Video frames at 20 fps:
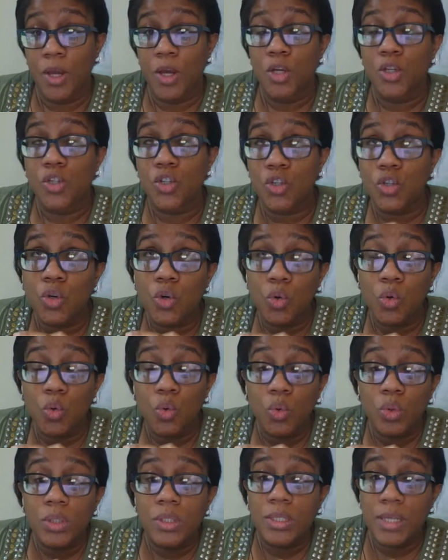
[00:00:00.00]

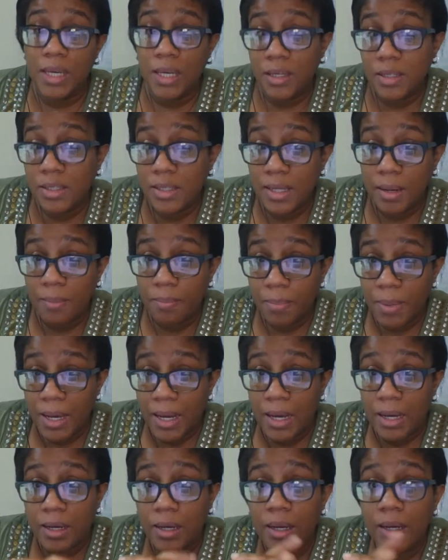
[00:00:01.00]
So take a step
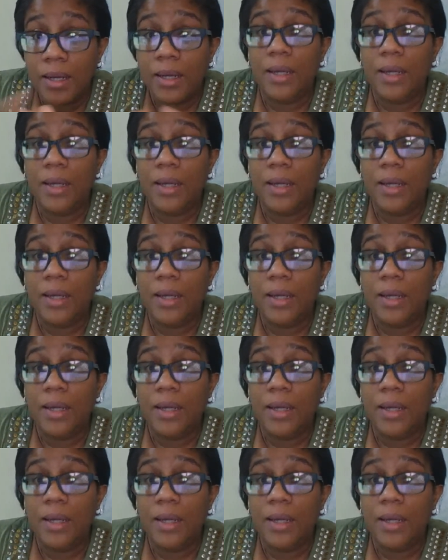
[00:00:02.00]
back,